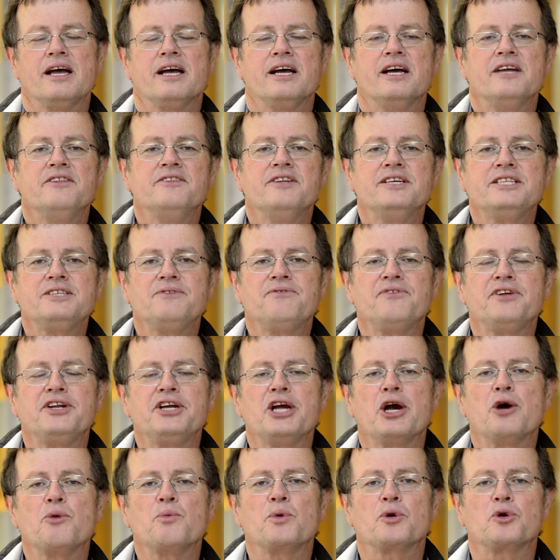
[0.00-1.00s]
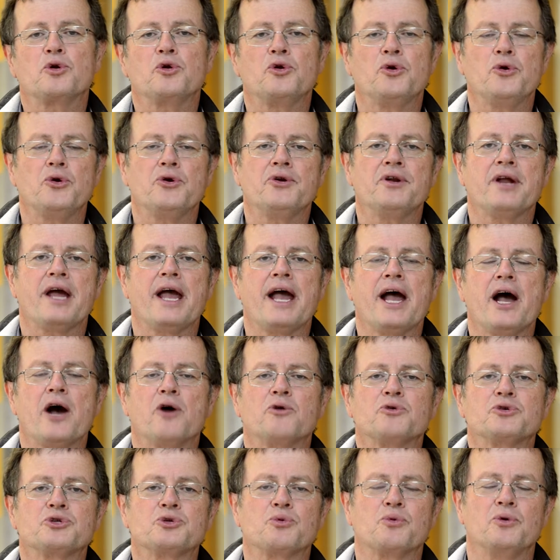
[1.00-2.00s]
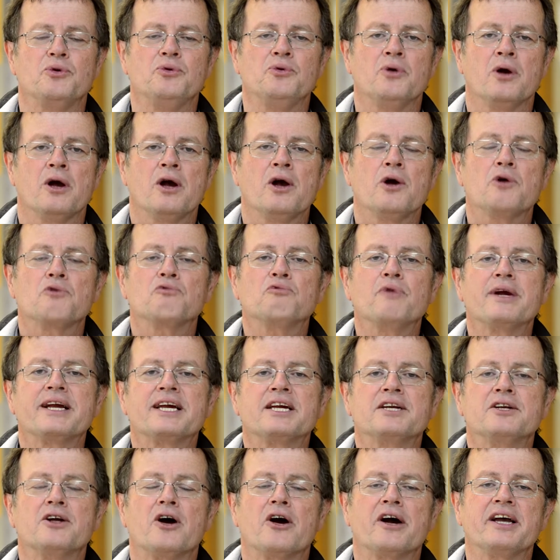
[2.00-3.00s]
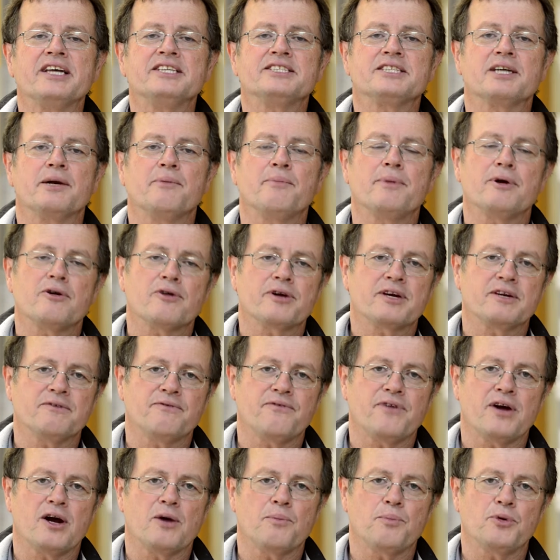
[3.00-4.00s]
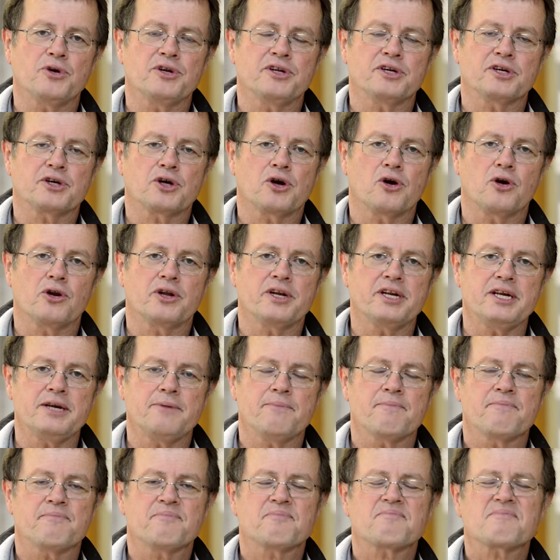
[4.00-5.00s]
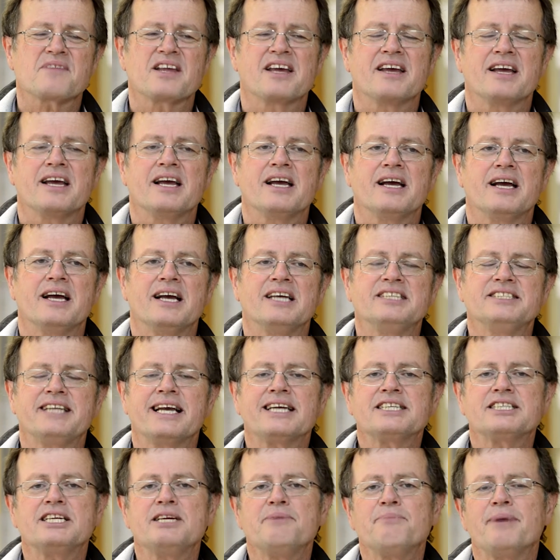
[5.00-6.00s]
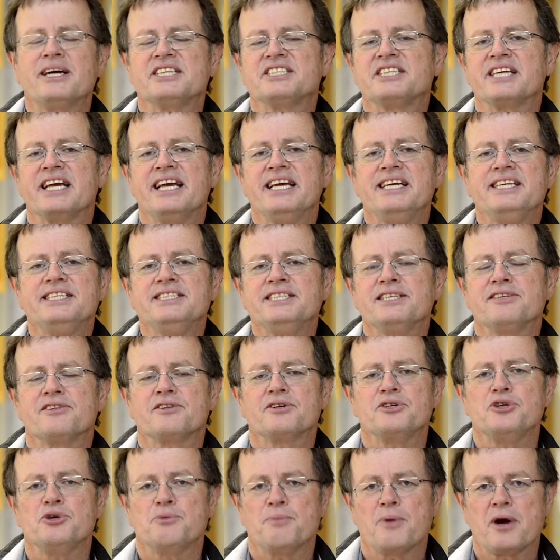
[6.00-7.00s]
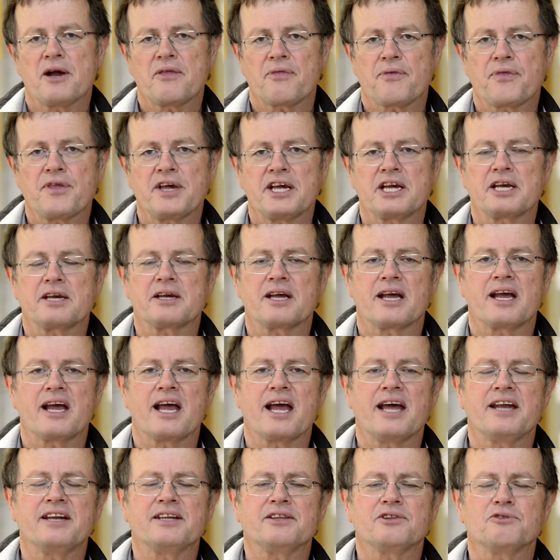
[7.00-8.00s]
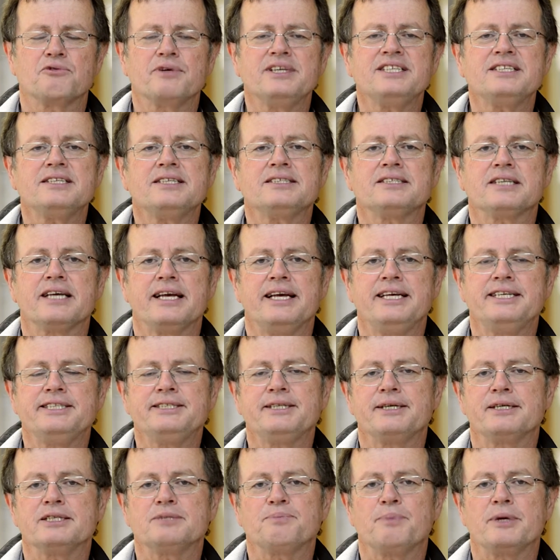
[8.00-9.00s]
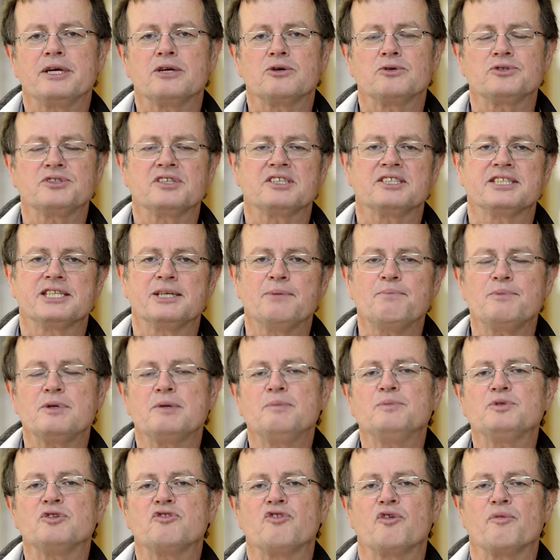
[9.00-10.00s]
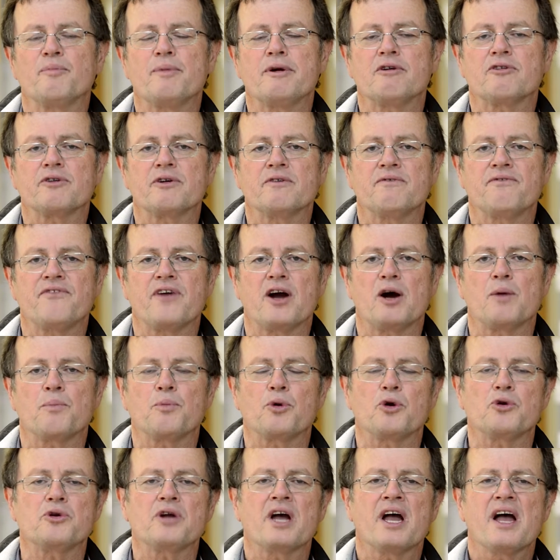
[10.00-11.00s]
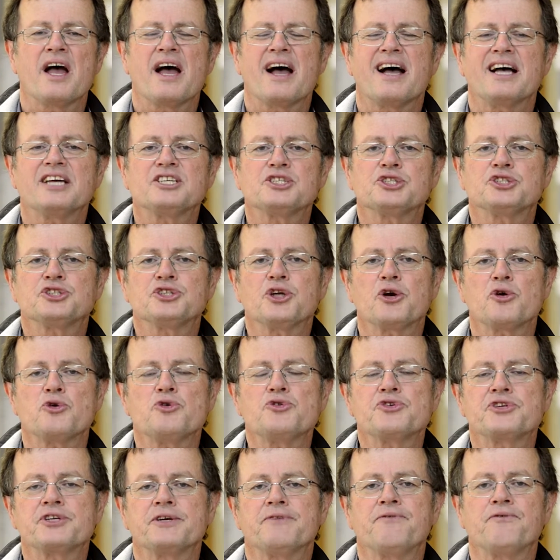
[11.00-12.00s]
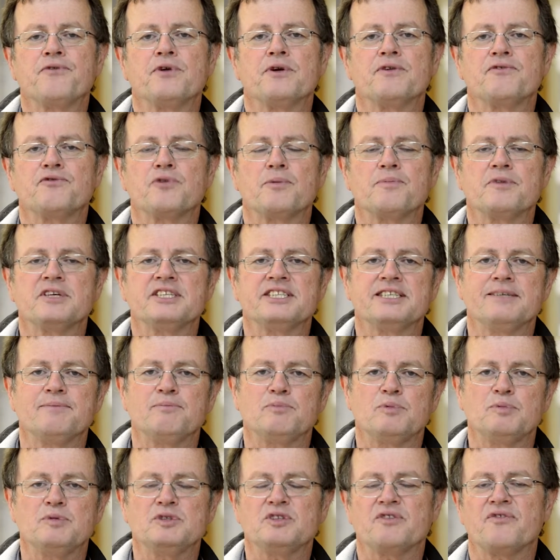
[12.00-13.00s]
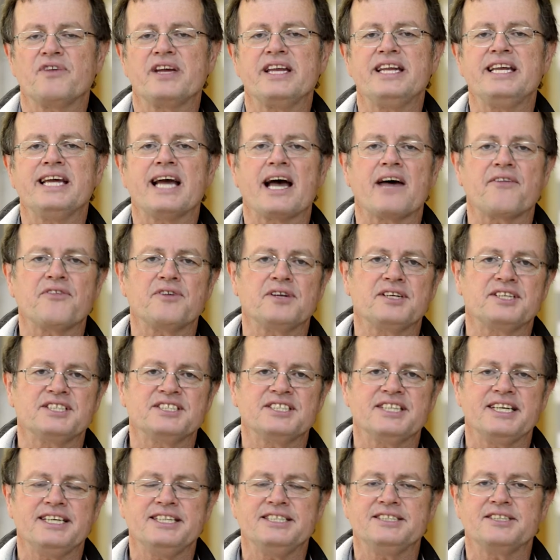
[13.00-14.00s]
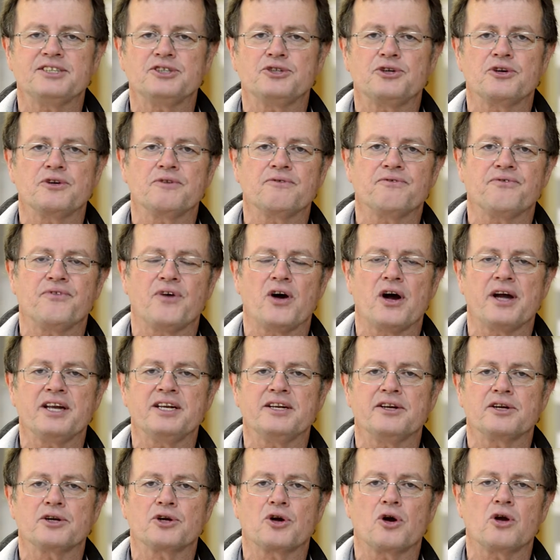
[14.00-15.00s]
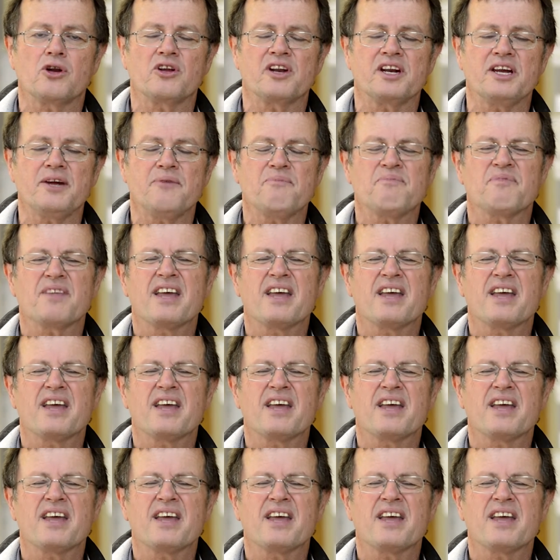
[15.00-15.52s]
In this video, we'll learn how to recognize American foulbrood in a colony. It's actually much easier than you might think. And the reason it's easy is because the symptoms of American foulbrood are so different from the symptoms of any other disease that you can find in a colony.